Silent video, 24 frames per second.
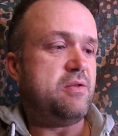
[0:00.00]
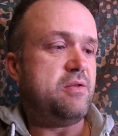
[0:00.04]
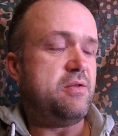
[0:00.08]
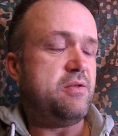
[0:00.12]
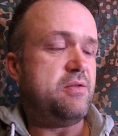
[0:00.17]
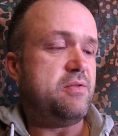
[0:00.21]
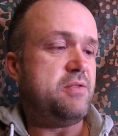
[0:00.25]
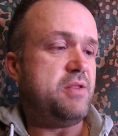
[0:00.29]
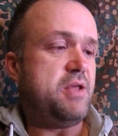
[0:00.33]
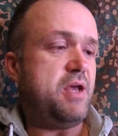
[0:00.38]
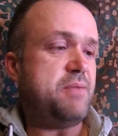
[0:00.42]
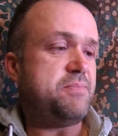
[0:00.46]

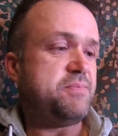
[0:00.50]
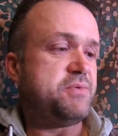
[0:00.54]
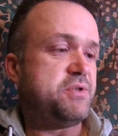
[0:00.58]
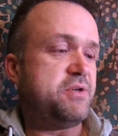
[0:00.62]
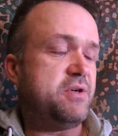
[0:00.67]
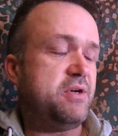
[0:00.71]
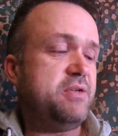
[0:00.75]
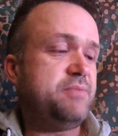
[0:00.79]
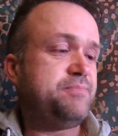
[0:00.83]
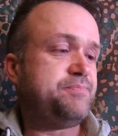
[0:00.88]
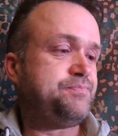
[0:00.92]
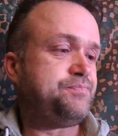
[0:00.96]
The
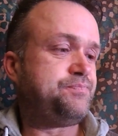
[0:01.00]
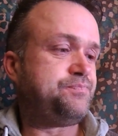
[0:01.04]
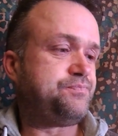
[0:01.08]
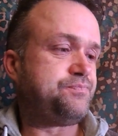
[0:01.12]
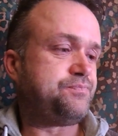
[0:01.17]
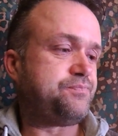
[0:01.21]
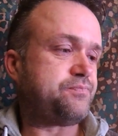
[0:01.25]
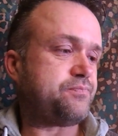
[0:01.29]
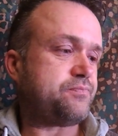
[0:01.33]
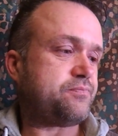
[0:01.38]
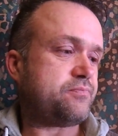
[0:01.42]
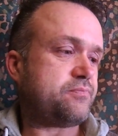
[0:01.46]
upside
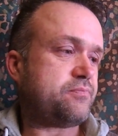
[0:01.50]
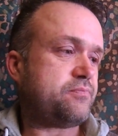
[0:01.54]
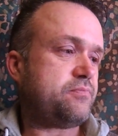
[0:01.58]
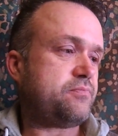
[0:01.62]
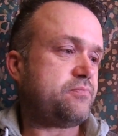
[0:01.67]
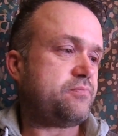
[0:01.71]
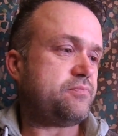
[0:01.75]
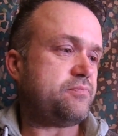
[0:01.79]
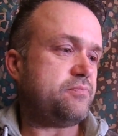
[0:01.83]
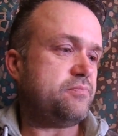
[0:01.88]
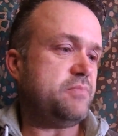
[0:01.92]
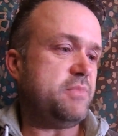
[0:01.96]

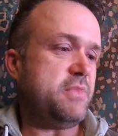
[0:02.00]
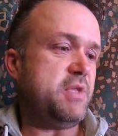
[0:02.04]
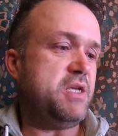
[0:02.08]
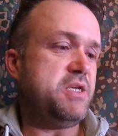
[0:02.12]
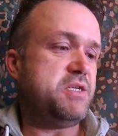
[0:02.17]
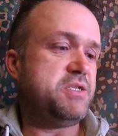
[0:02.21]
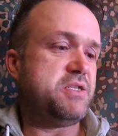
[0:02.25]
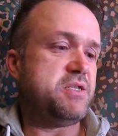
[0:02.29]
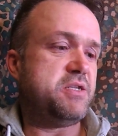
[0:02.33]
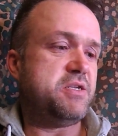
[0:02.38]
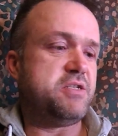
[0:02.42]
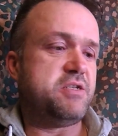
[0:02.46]

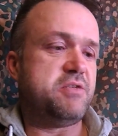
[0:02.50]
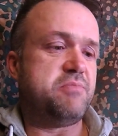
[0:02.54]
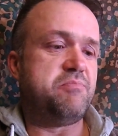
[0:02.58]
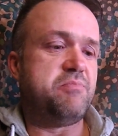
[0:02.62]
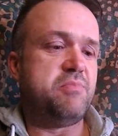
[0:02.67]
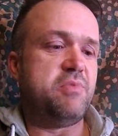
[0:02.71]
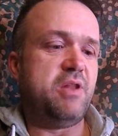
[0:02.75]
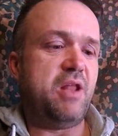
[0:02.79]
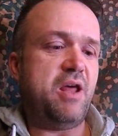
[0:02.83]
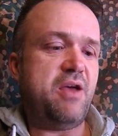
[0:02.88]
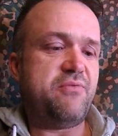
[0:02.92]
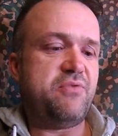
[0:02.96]
is that it's a
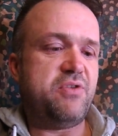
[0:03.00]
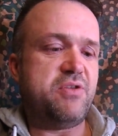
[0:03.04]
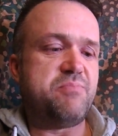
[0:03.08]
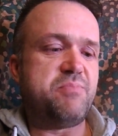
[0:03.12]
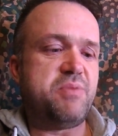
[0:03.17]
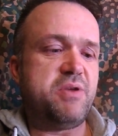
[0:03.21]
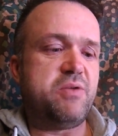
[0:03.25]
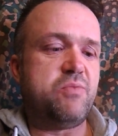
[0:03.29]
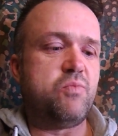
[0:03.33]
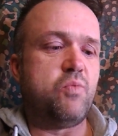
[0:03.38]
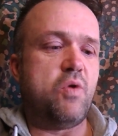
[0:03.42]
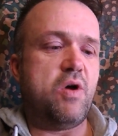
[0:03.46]
lovely
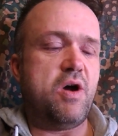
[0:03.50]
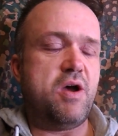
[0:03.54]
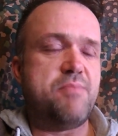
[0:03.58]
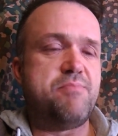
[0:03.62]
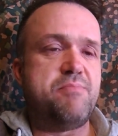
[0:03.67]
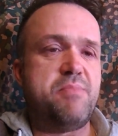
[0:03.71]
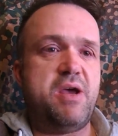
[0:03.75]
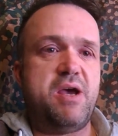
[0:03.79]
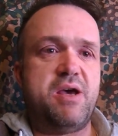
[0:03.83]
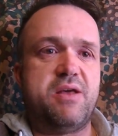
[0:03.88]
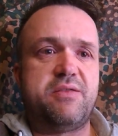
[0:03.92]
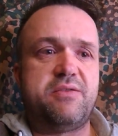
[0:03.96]
big wide
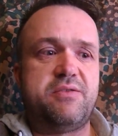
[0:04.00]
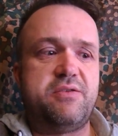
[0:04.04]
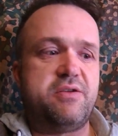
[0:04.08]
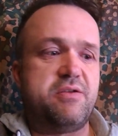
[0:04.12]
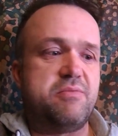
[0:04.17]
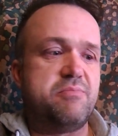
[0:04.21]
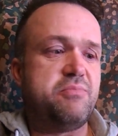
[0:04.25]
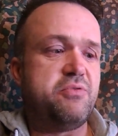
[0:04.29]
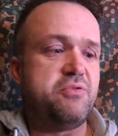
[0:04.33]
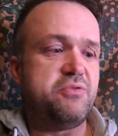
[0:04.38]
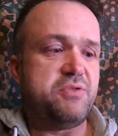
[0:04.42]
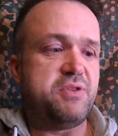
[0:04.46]
mouth. You
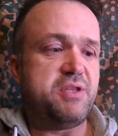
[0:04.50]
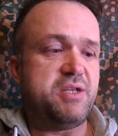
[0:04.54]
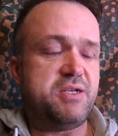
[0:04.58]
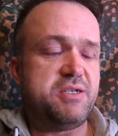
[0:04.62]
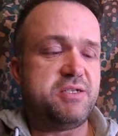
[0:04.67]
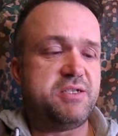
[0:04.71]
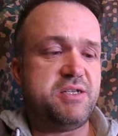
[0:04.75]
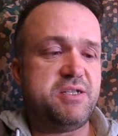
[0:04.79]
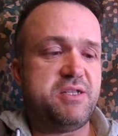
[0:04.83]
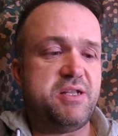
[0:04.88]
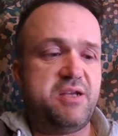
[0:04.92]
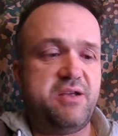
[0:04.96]
can put
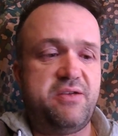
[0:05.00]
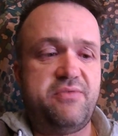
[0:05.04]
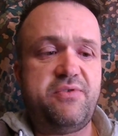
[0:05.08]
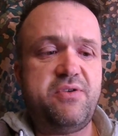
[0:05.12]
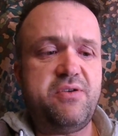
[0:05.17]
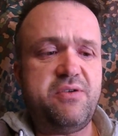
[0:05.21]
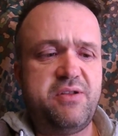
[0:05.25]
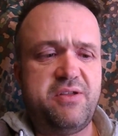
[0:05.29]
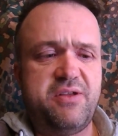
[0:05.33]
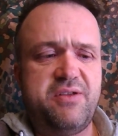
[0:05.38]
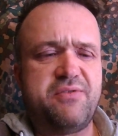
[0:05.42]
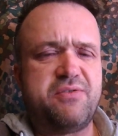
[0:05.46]
things in there. If you
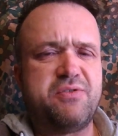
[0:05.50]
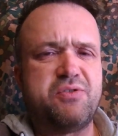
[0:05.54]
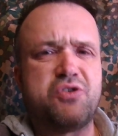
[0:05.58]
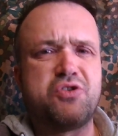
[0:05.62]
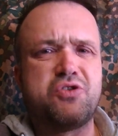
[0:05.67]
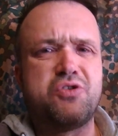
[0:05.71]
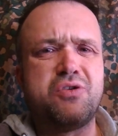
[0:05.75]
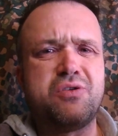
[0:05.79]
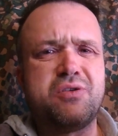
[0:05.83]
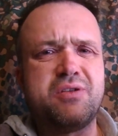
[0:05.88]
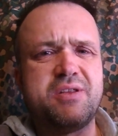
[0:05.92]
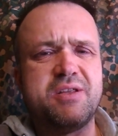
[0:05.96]
want to
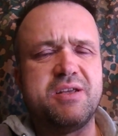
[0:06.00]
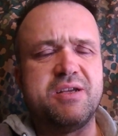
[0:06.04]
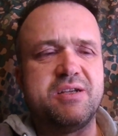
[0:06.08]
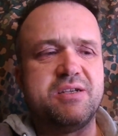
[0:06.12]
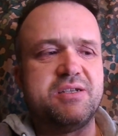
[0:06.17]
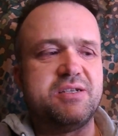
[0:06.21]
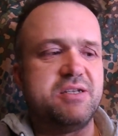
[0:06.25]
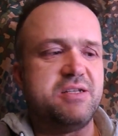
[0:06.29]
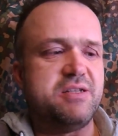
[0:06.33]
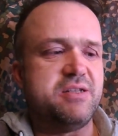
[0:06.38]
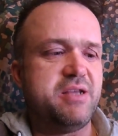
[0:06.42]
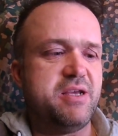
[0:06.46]
cook
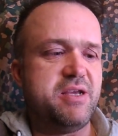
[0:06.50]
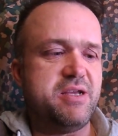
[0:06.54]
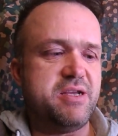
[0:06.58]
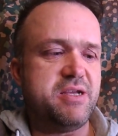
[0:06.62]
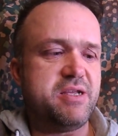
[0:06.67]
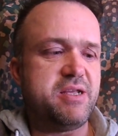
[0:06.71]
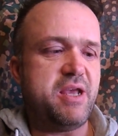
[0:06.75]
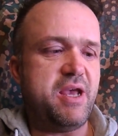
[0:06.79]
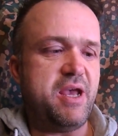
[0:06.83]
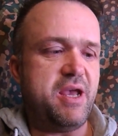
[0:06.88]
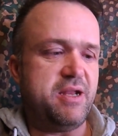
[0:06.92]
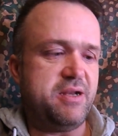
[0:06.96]
things in there, you
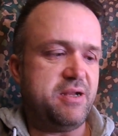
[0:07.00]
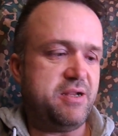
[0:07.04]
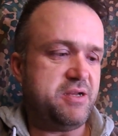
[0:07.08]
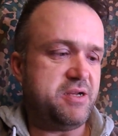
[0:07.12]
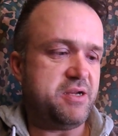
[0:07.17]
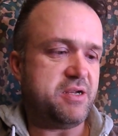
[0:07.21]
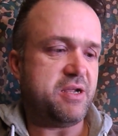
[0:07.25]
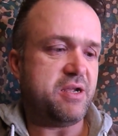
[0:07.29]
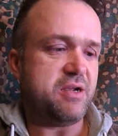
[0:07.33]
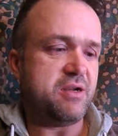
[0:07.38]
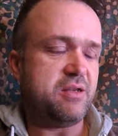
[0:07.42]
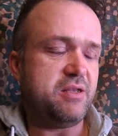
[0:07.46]
can, and you
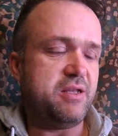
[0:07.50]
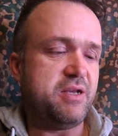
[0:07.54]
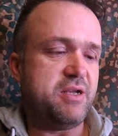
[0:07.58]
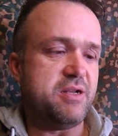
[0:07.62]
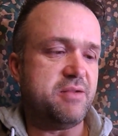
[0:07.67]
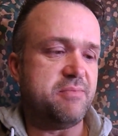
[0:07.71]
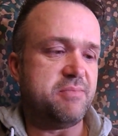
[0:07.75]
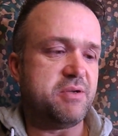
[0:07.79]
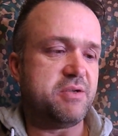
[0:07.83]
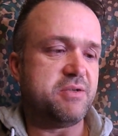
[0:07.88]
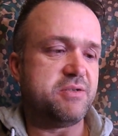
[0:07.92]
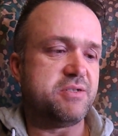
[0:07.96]
can clean
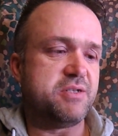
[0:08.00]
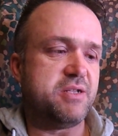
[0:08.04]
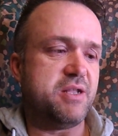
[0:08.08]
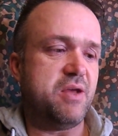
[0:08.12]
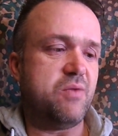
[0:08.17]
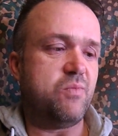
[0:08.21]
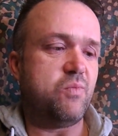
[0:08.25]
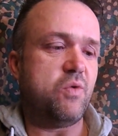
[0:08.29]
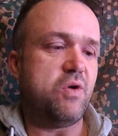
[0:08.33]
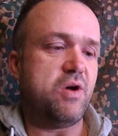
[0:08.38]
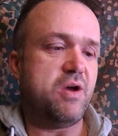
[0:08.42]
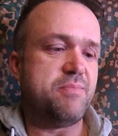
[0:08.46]
it because of that
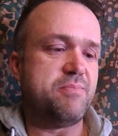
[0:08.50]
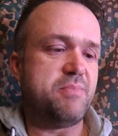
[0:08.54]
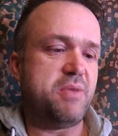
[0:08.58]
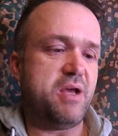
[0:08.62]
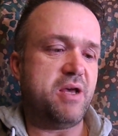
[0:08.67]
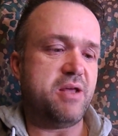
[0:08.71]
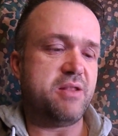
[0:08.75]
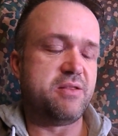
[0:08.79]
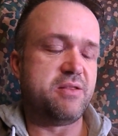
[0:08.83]
wide mouth.